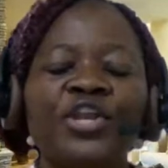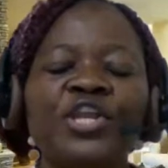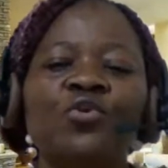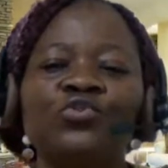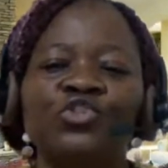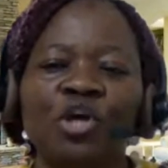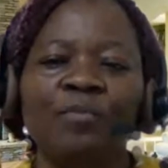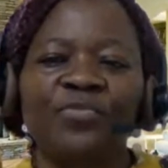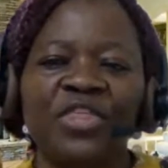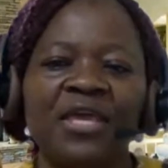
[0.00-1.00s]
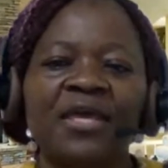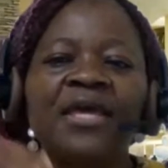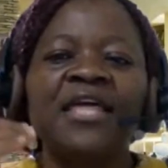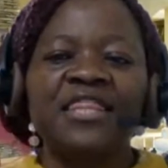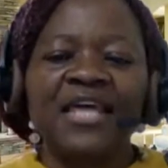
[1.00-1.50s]
know something
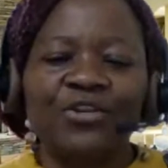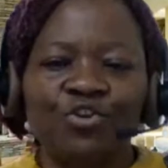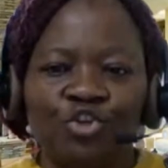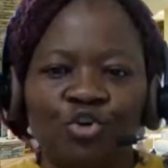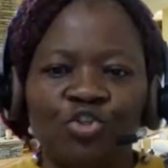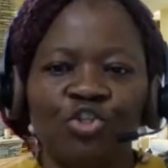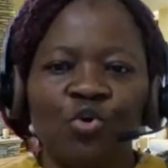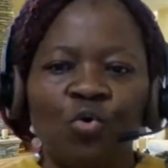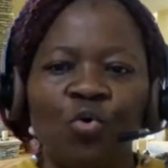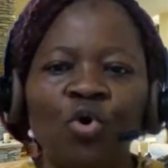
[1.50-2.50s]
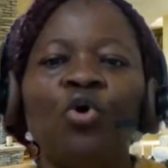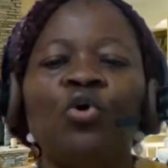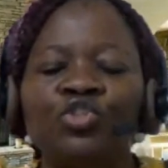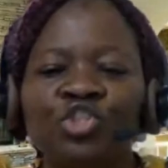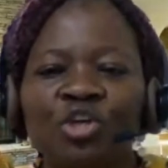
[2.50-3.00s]
that you don't know,
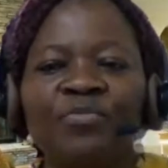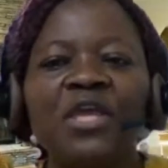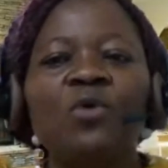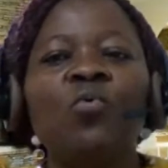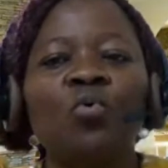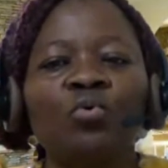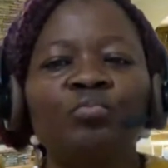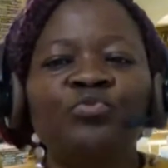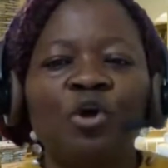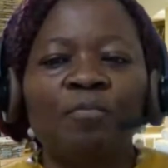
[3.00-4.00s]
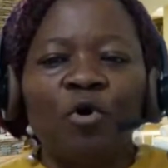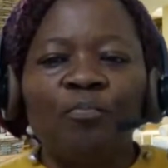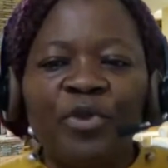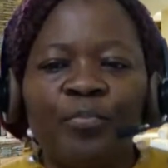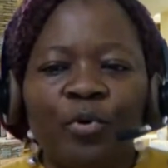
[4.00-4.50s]
or or
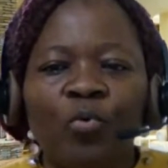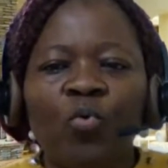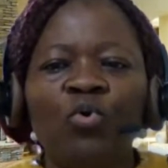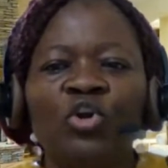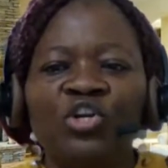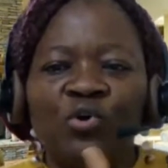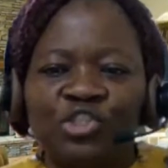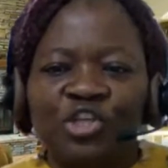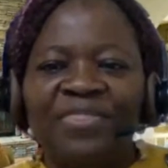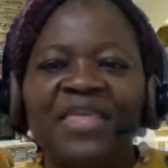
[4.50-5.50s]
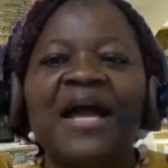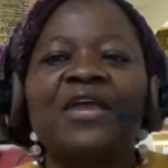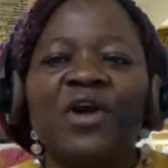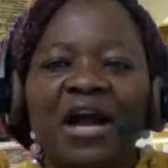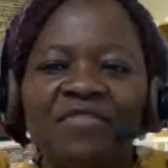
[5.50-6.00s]
people who don't know something
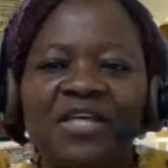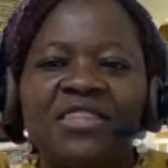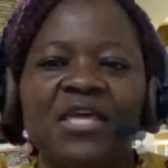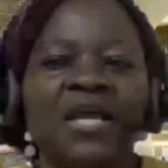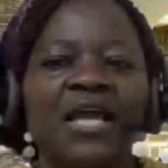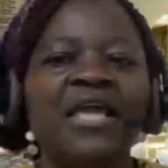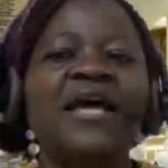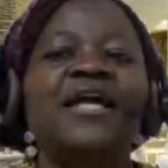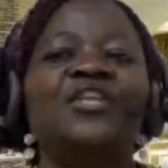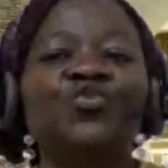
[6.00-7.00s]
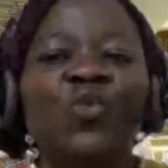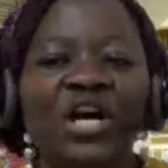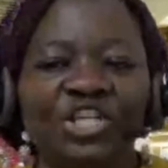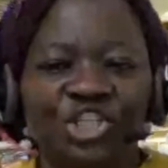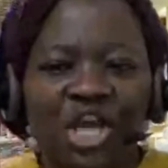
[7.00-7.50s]
and you have that thing and you
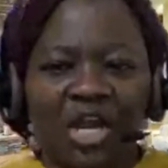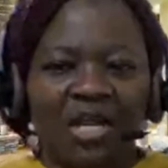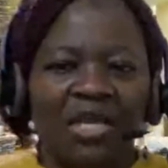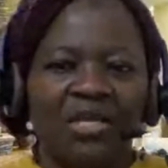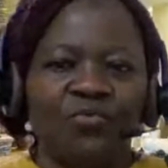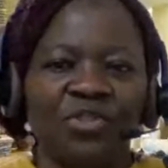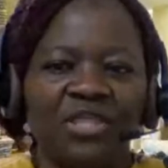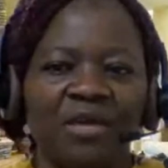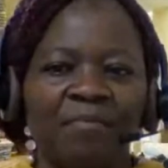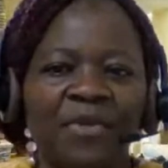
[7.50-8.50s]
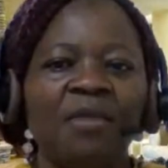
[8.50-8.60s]
are sharing it with them.